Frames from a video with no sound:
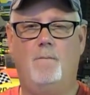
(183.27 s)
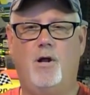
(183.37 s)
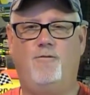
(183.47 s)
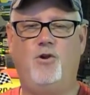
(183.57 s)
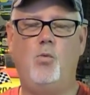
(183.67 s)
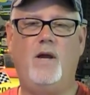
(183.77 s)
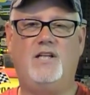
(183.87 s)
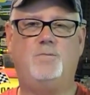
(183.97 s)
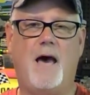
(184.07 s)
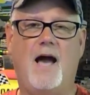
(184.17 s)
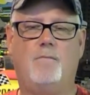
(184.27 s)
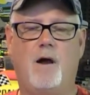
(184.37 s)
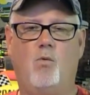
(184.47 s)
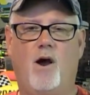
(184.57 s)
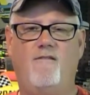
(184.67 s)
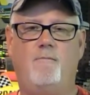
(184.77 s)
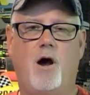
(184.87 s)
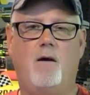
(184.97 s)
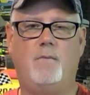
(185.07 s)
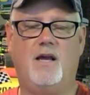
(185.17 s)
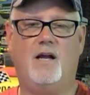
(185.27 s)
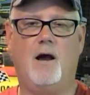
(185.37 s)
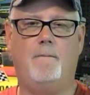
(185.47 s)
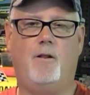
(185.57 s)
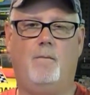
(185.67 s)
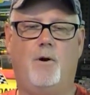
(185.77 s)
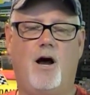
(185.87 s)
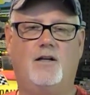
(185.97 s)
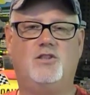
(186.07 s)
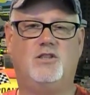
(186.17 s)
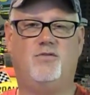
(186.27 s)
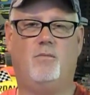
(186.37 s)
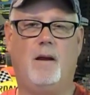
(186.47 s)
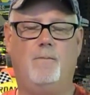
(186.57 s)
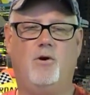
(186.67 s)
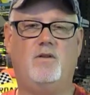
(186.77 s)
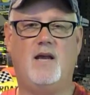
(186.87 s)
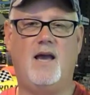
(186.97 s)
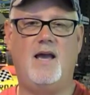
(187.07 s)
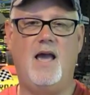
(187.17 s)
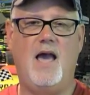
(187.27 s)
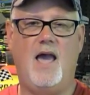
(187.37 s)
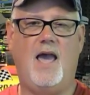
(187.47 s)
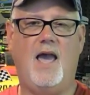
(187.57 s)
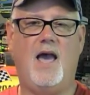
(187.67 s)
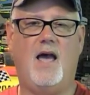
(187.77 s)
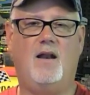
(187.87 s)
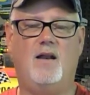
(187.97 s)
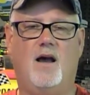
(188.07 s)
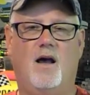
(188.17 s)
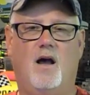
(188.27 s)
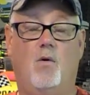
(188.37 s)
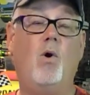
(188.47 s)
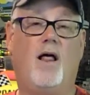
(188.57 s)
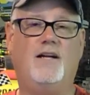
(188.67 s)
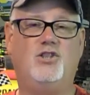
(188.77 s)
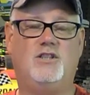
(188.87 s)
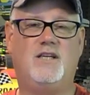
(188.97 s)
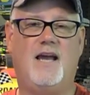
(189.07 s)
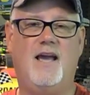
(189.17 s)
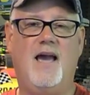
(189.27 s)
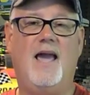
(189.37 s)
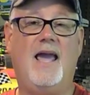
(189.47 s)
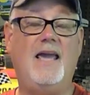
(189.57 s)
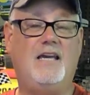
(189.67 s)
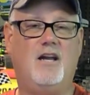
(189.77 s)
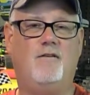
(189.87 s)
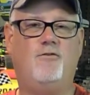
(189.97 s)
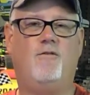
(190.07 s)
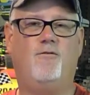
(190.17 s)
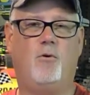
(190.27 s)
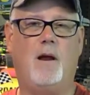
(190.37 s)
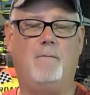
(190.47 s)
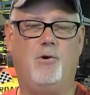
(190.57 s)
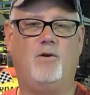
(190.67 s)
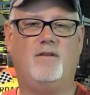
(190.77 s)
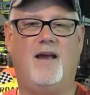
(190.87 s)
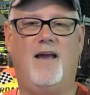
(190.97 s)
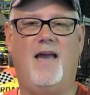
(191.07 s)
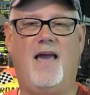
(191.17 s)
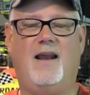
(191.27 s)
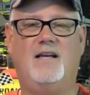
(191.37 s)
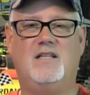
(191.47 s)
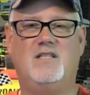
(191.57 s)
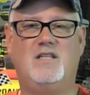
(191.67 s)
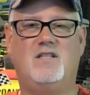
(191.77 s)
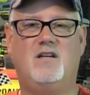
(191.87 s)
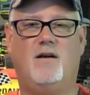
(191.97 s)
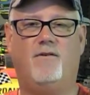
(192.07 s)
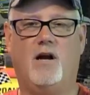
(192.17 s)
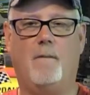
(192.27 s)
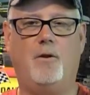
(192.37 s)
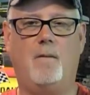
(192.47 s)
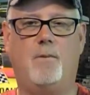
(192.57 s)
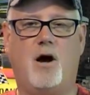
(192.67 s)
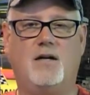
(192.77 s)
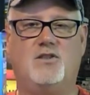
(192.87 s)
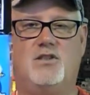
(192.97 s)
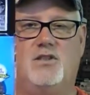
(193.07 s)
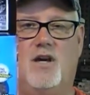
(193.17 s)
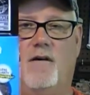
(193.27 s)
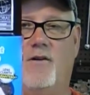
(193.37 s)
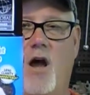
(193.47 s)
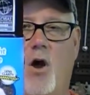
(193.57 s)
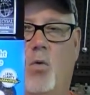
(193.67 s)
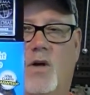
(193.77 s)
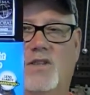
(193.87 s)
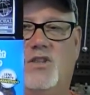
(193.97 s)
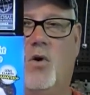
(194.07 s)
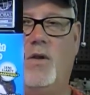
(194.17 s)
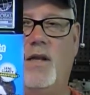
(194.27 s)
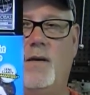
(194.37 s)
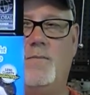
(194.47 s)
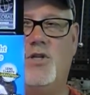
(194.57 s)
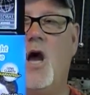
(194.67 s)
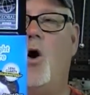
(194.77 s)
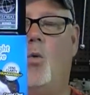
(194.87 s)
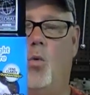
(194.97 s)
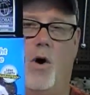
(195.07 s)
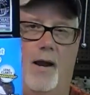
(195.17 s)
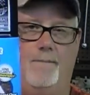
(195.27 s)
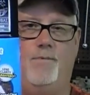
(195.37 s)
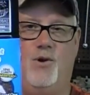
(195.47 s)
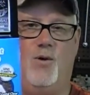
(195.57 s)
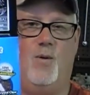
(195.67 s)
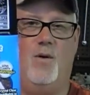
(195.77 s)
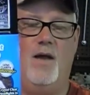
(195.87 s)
But a few weeks back, my wife bought me a couple of boxes for my birthday, and well, I should say a gift for my birthday, and it consisted of a couple of boxes of Rustoleum's Wipe New.